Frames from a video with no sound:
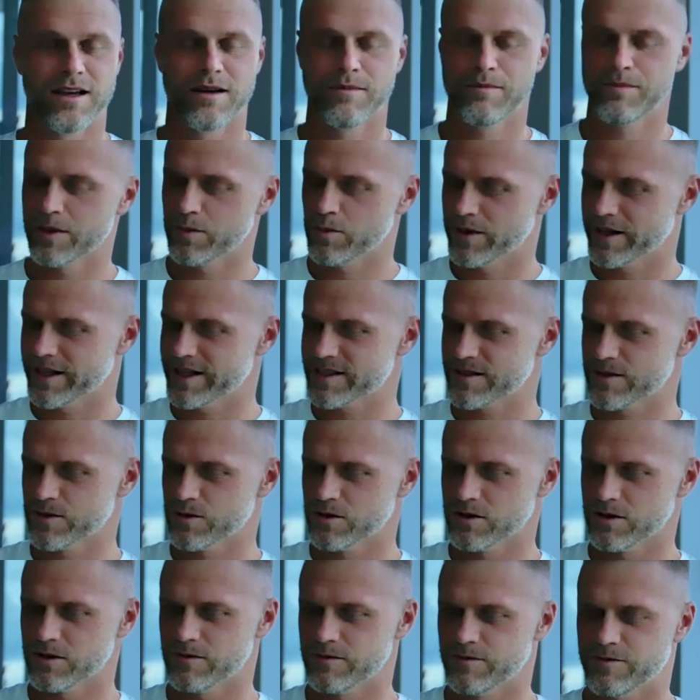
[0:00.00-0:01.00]
But when I
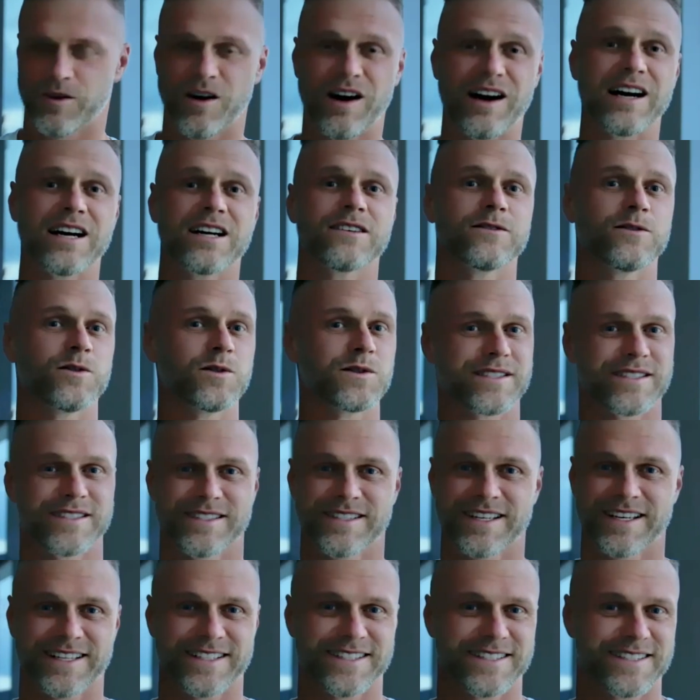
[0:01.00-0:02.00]
saw 5 or
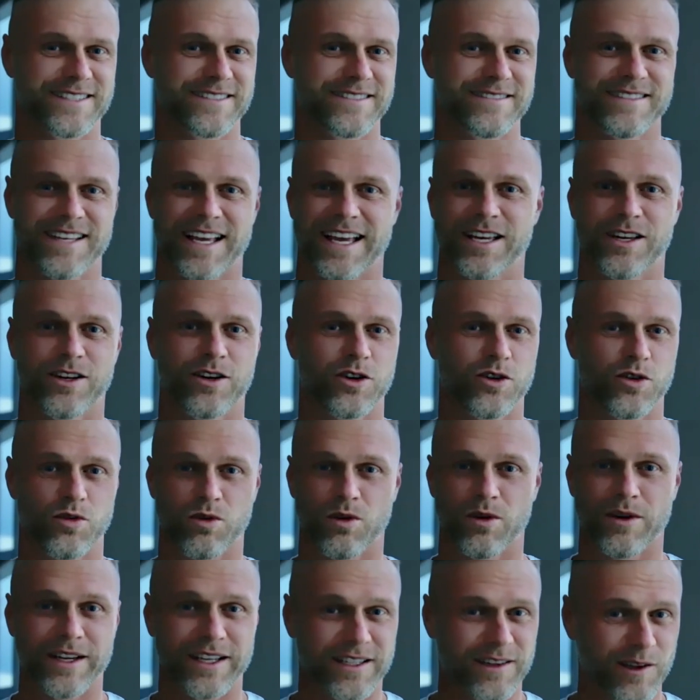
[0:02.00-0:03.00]
6, say,
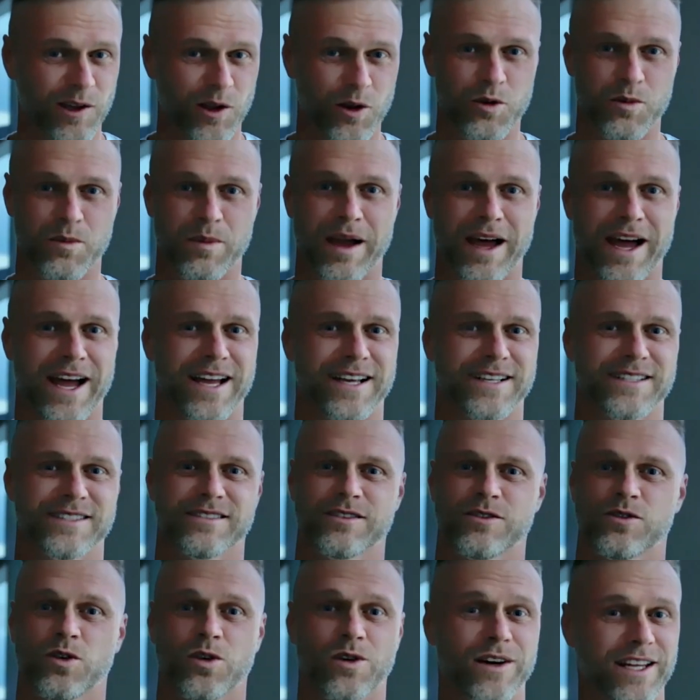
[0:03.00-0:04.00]
chronic low backs,
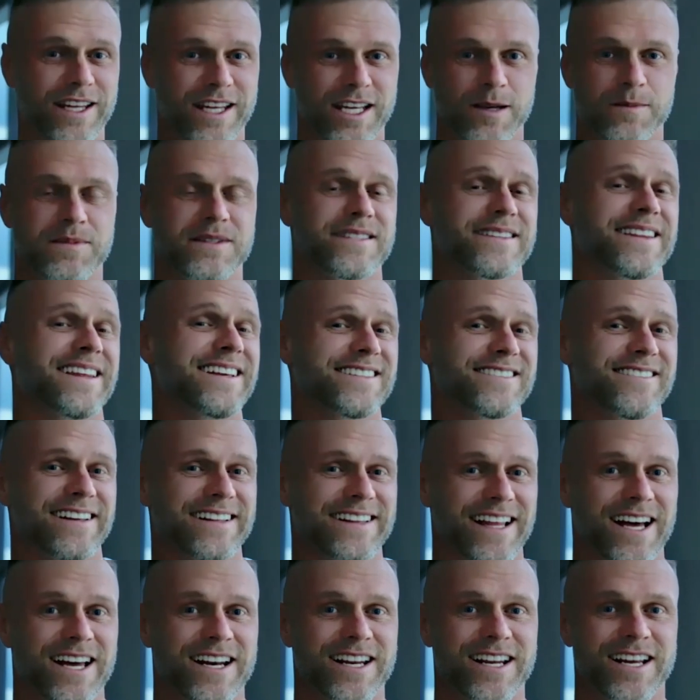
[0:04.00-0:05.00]
chronic hips, things like
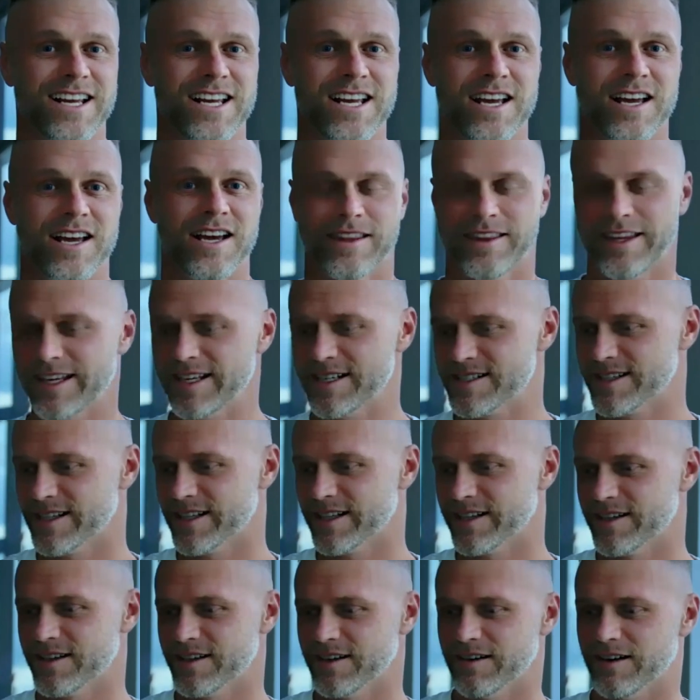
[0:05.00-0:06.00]
that, things
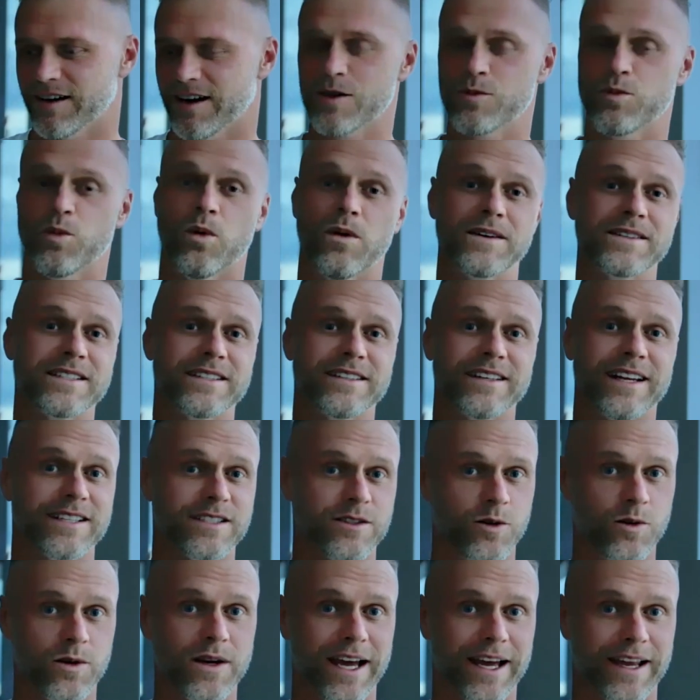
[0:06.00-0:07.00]
that I wasn't as
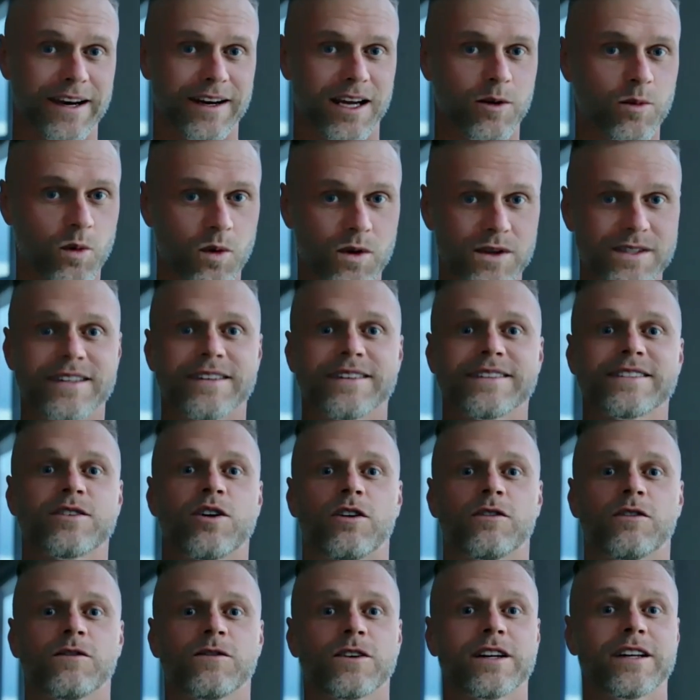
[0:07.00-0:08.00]
good at, I wasn't as
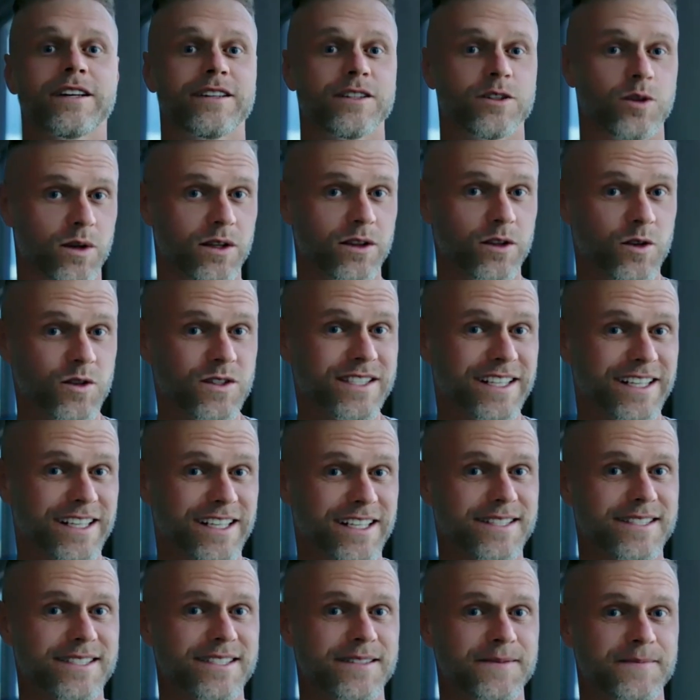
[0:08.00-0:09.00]
confident in doing those
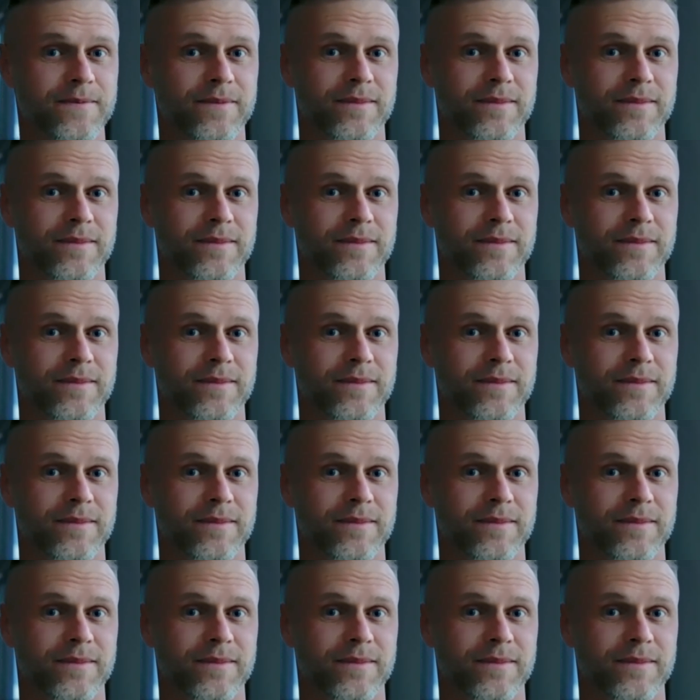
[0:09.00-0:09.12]
things.